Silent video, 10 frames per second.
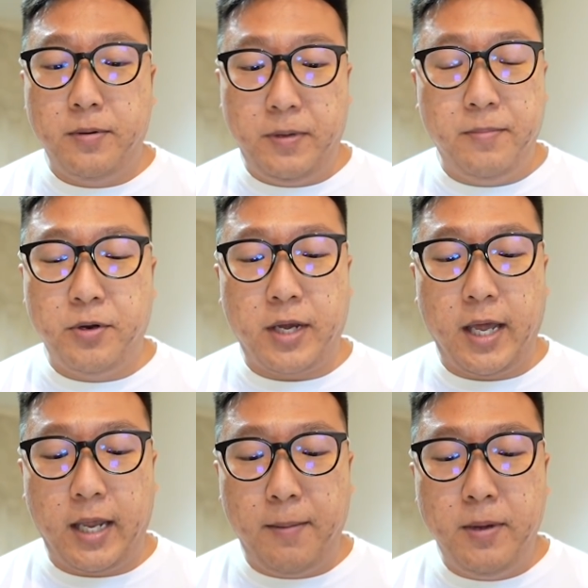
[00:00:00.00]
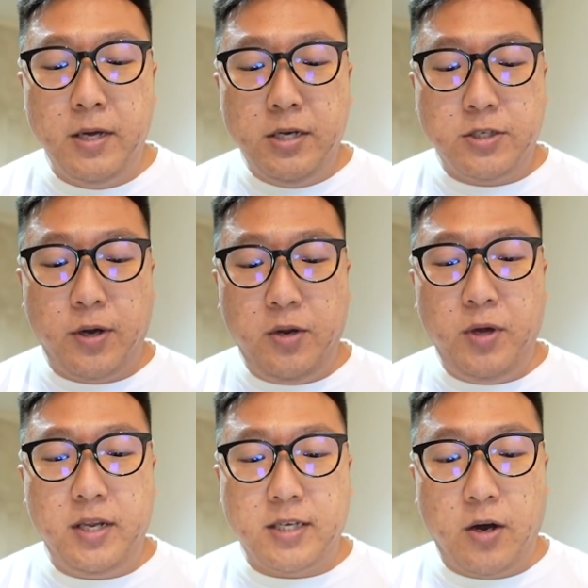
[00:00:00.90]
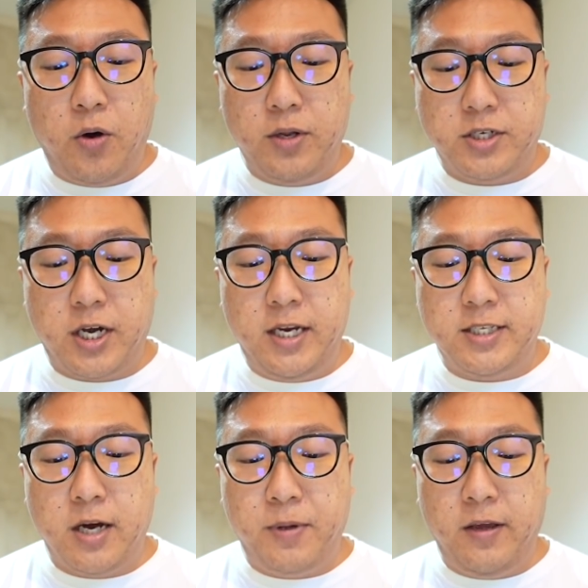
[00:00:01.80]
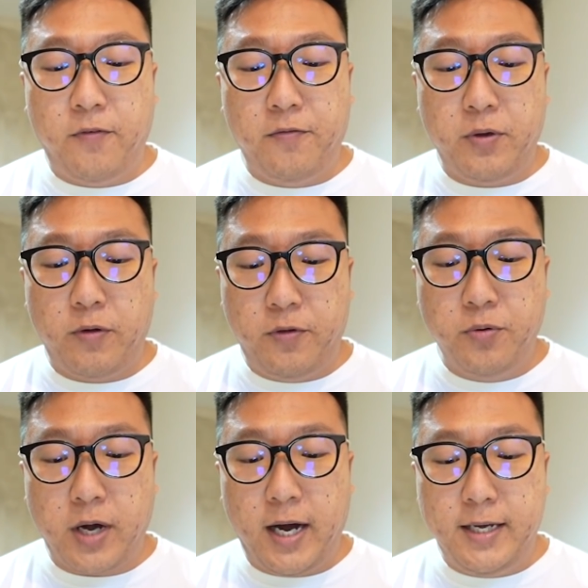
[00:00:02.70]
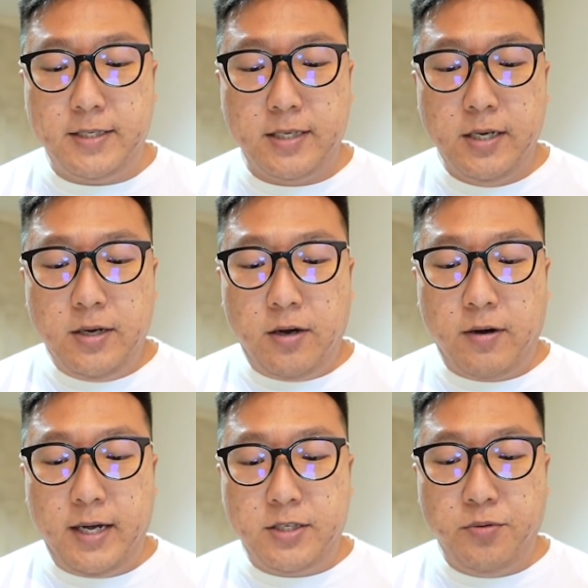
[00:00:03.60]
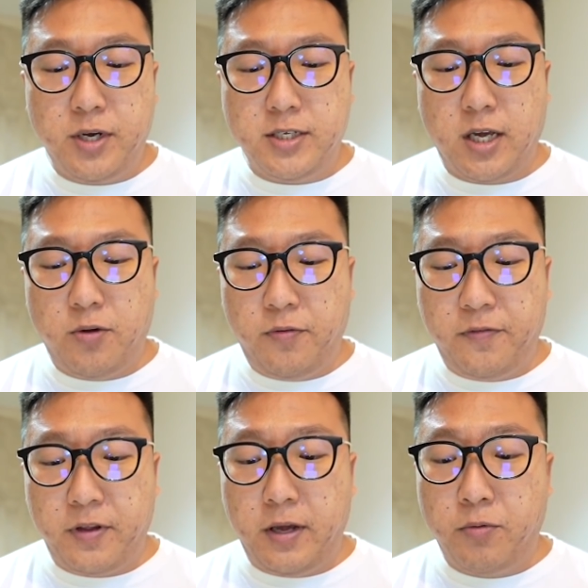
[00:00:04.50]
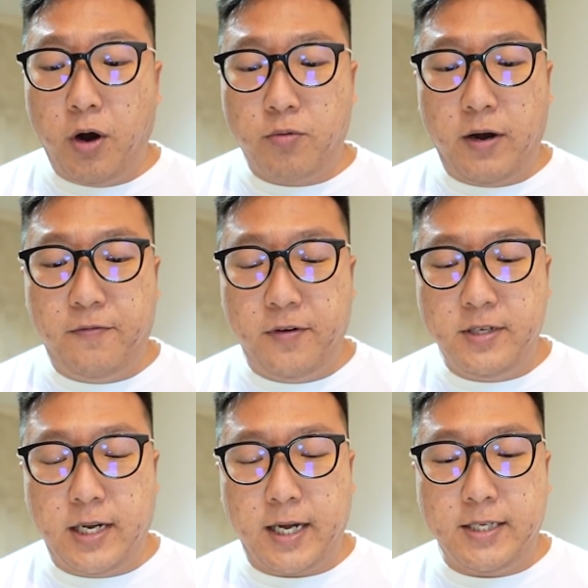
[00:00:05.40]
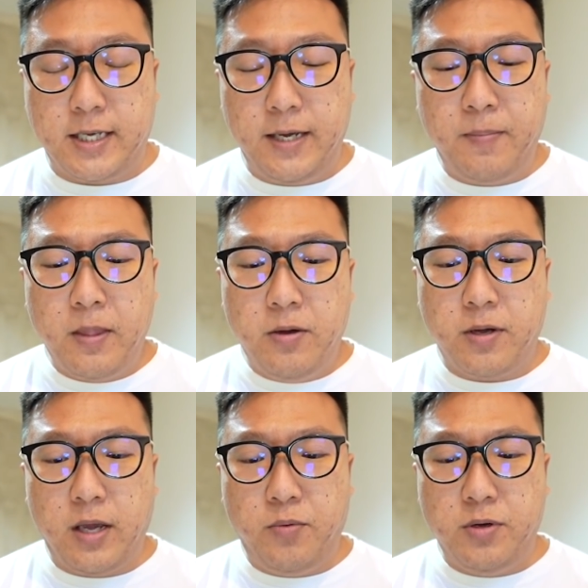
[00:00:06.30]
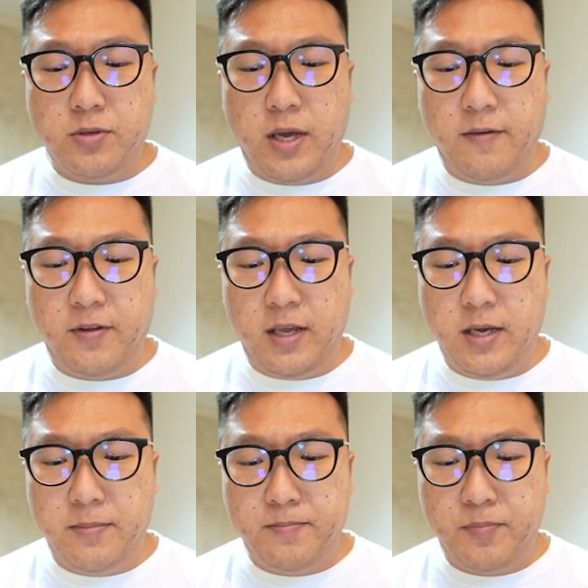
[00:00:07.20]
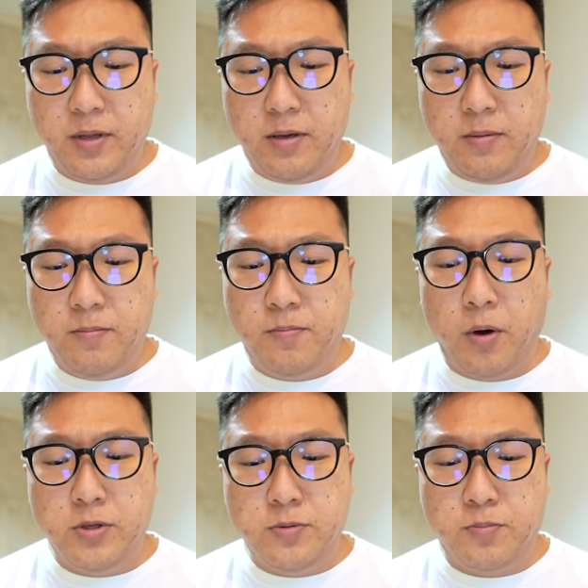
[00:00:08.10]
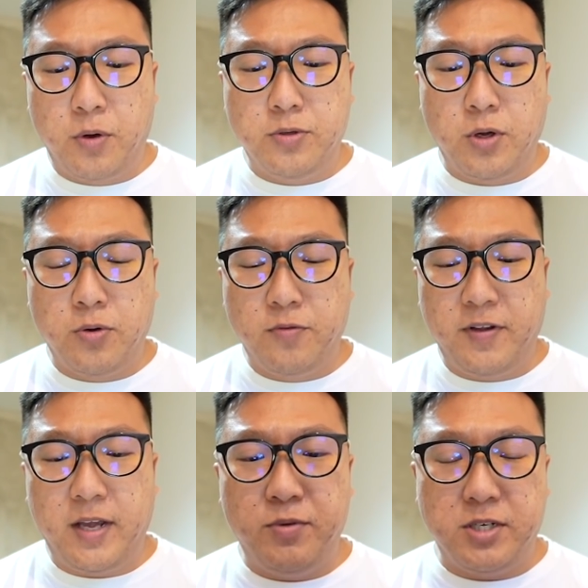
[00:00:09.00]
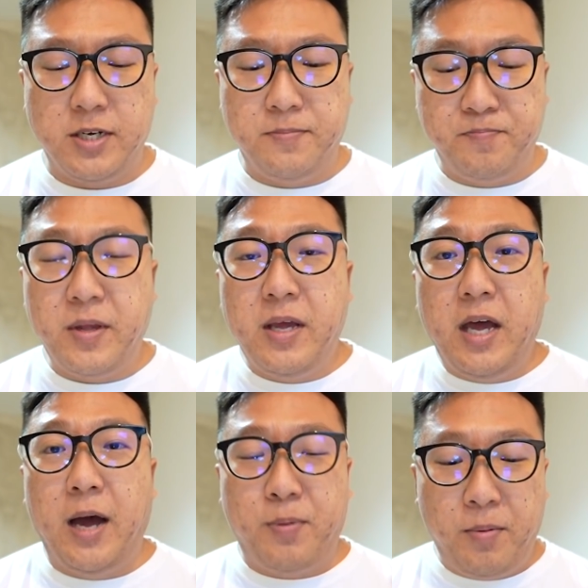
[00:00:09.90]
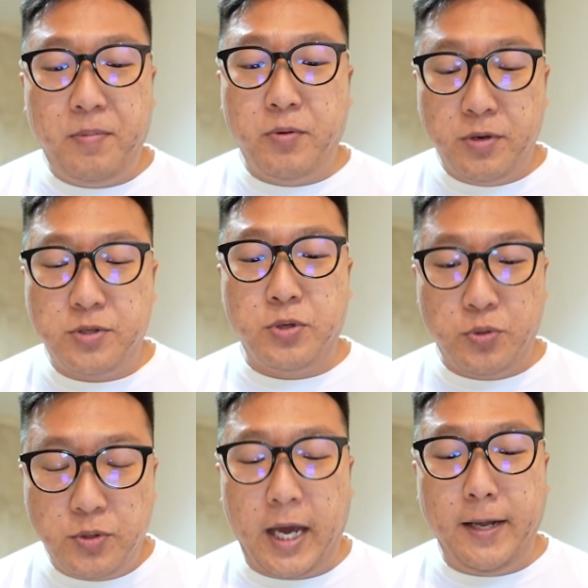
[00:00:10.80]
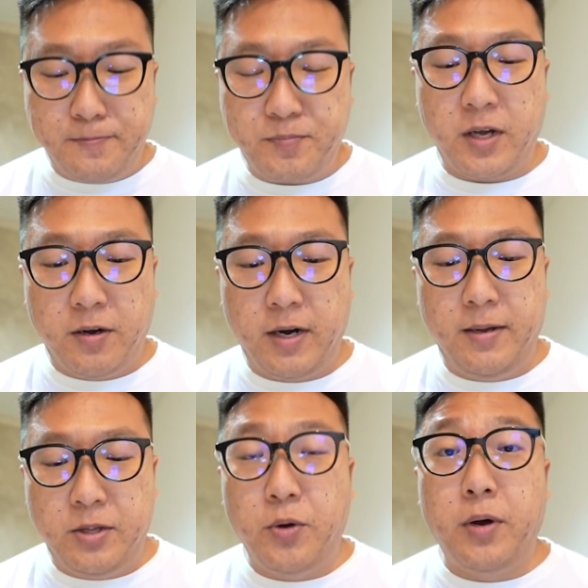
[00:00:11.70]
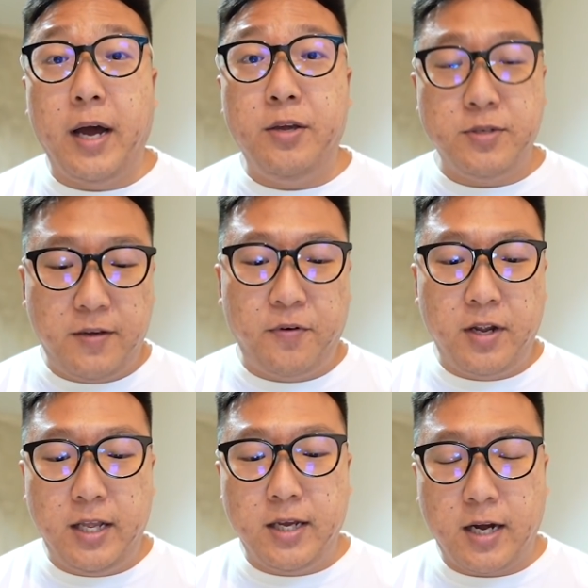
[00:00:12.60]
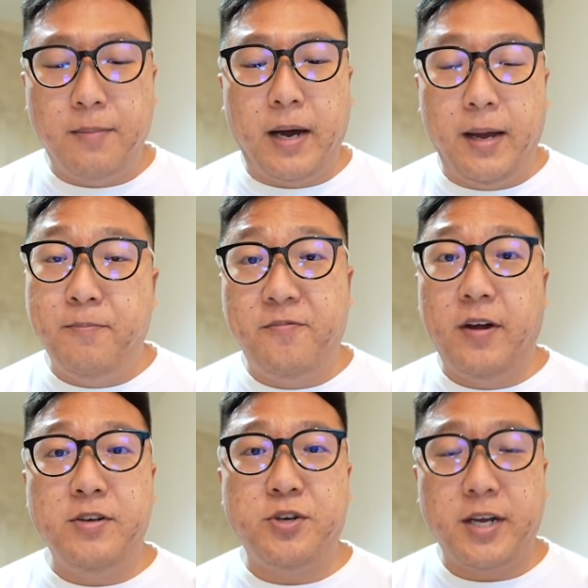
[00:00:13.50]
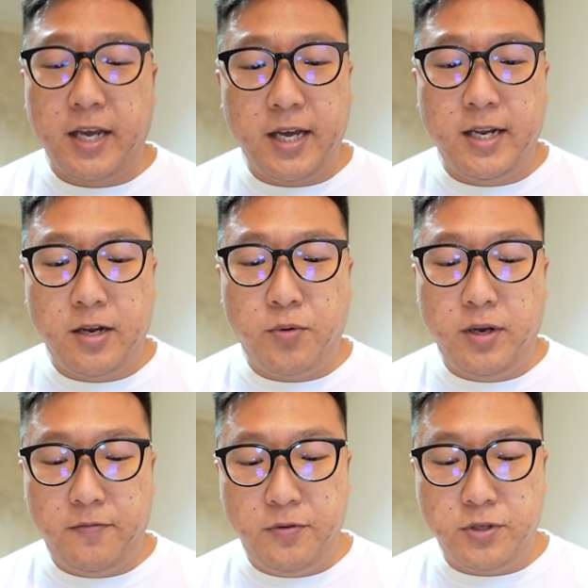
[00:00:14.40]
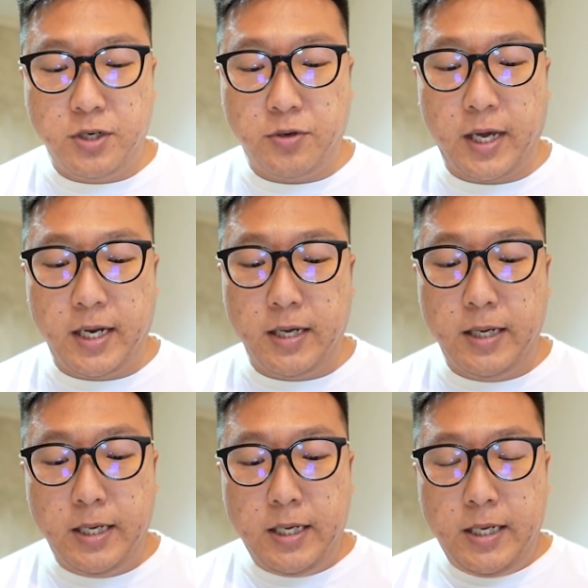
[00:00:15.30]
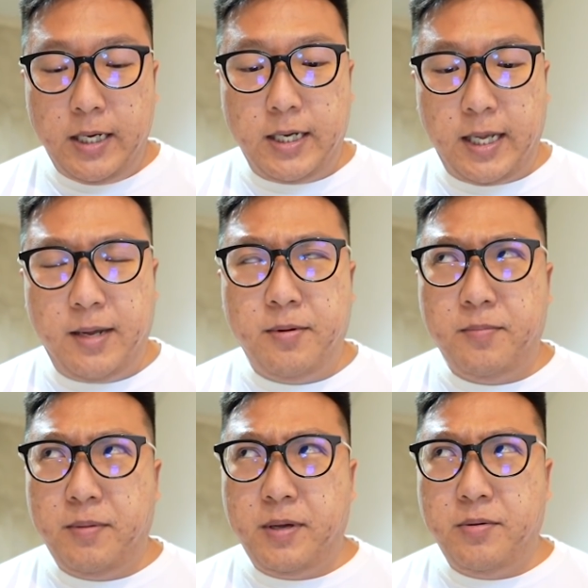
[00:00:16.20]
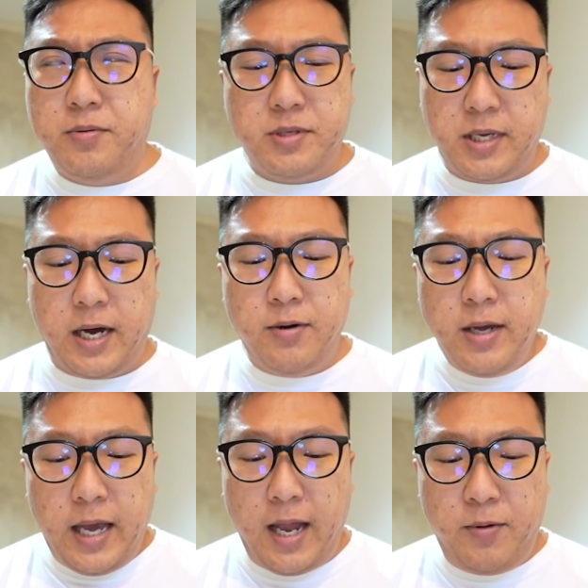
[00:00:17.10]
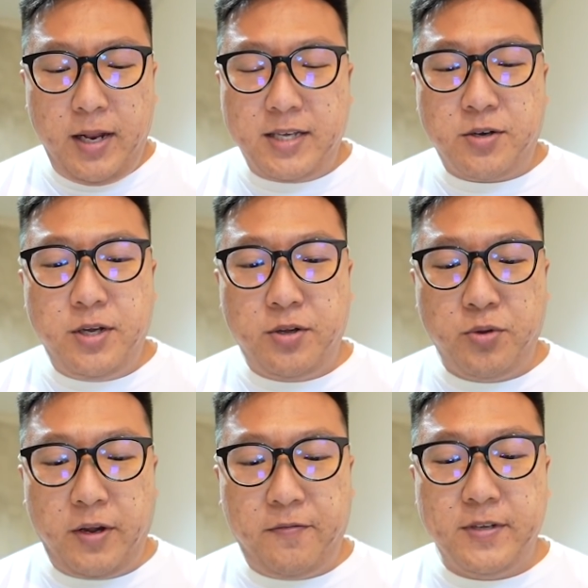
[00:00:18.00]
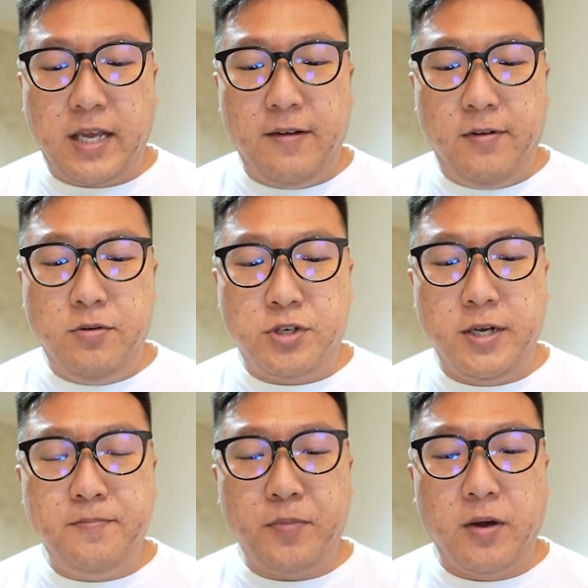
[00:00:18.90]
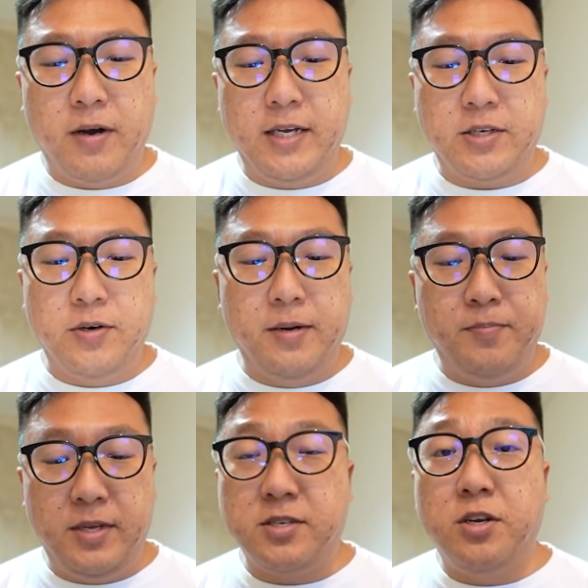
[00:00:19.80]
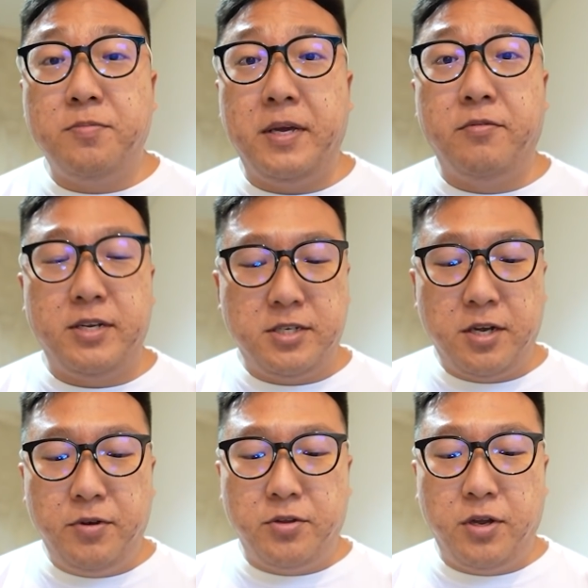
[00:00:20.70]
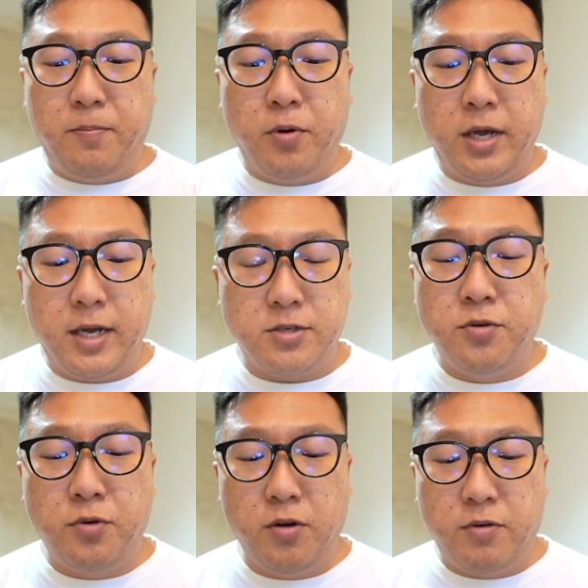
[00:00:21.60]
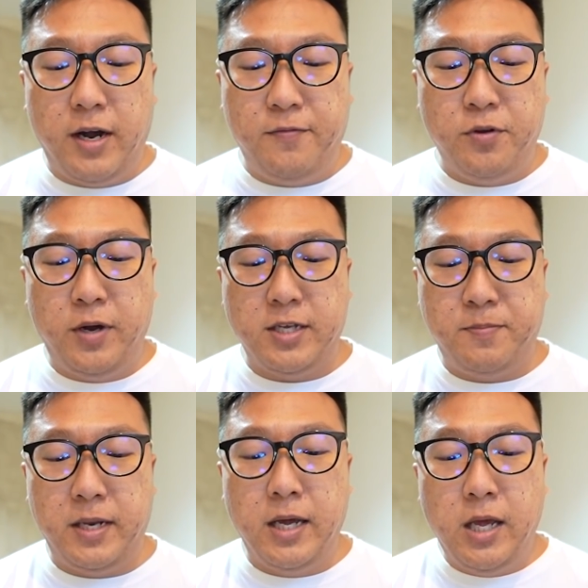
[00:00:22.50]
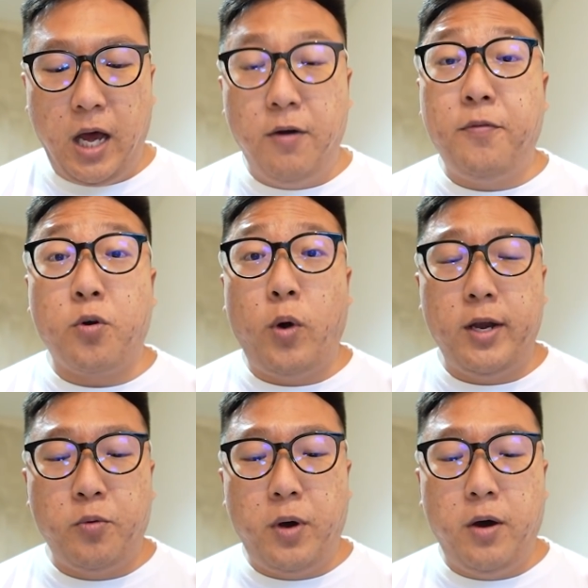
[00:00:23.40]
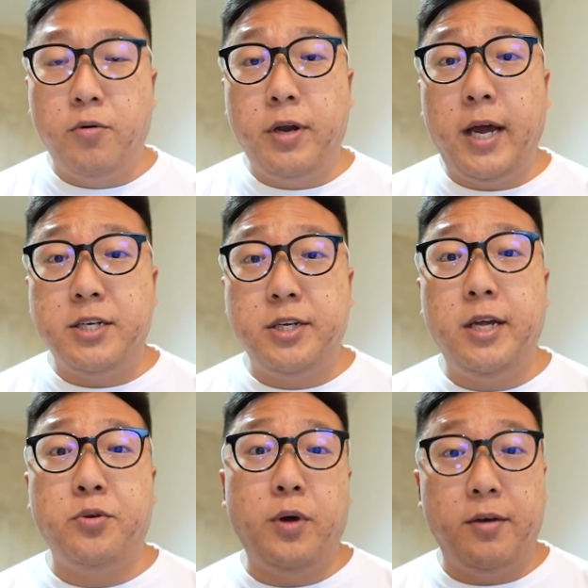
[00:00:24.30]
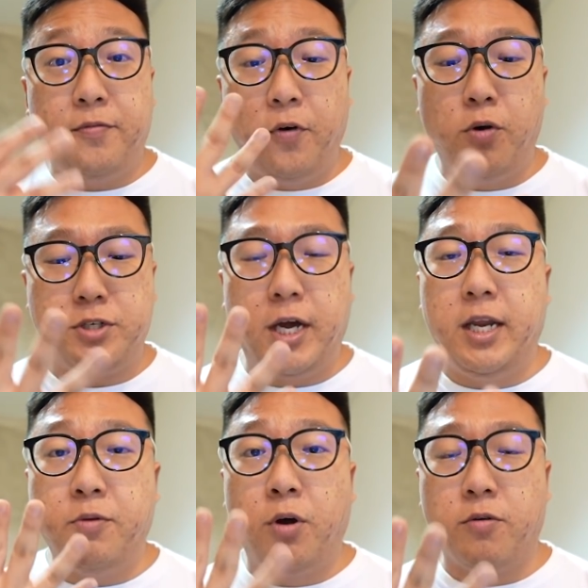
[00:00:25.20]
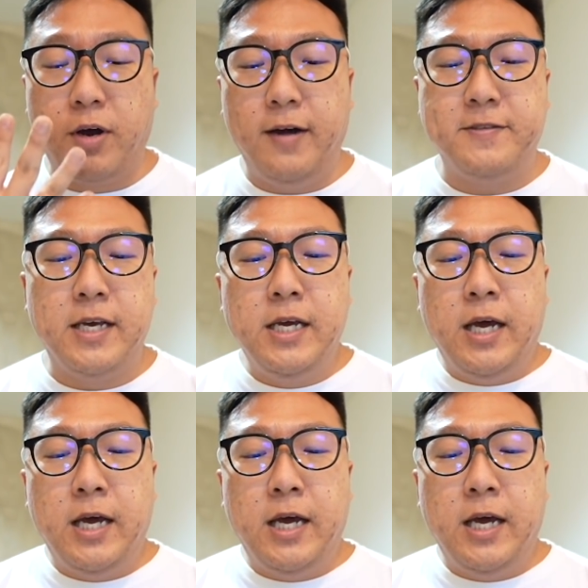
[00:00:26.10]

be able to get them. So anyway, these are all the shinies that I'll be evolving with you guys. Alright, so we're gonna start off with the Rockruff first, like I said. Okay, we also have the Bronzong over which I probably will also do that. Alright, though I use it for the little cup, but I'm very sure I can get another one in the future to get that, or maybe we will see how. Anyway, let's go ahead and do the first evolution. Alright, so this is going to be registering to the Pokédex. So Rockruff, has been out for quite a while already. I actually do have 4 shiny Rockruffs.